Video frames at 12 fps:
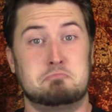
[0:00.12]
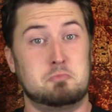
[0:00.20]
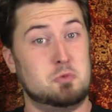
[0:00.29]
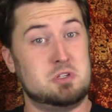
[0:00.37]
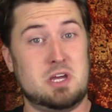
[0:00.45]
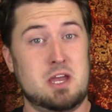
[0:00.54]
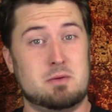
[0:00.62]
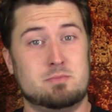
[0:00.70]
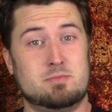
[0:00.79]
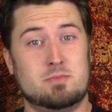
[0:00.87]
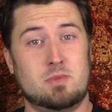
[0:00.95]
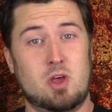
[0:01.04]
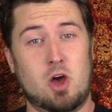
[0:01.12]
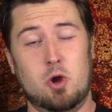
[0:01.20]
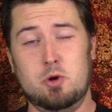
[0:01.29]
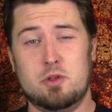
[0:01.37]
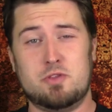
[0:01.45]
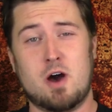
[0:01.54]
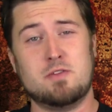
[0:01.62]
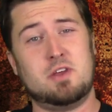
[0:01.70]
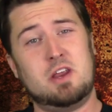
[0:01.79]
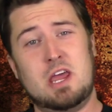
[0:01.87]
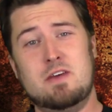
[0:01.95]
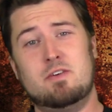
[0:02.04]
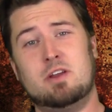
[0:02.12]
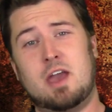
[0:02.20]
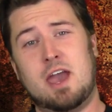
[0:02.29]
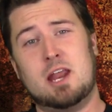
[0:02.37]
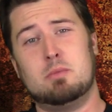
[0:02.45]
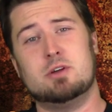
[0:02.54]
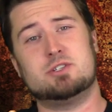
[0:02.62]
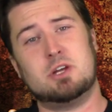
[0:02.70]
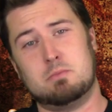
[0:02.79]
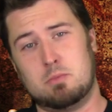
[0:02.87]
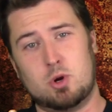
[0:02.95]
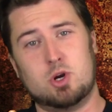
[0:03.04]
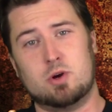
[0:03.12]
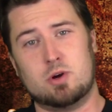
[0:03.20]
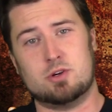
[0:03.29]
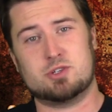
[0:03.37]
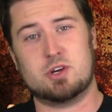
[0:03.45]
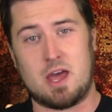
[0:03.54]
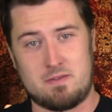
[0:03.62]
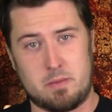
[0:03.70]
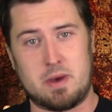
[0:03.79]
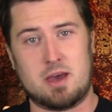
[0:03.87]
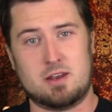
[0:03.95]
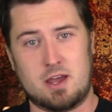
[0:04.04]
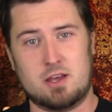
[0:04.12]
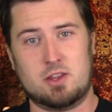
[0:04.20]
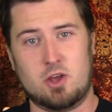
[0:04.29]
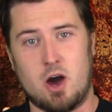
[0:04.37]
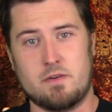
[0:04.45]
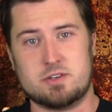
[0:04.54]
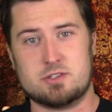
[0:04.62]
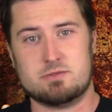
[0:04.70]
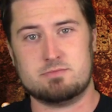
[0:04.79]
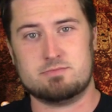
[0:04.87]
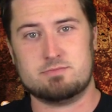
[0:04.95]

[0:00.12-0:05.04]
Well, damn. Who'd have thought that even cannibalistic murderers could have a bad day at the office?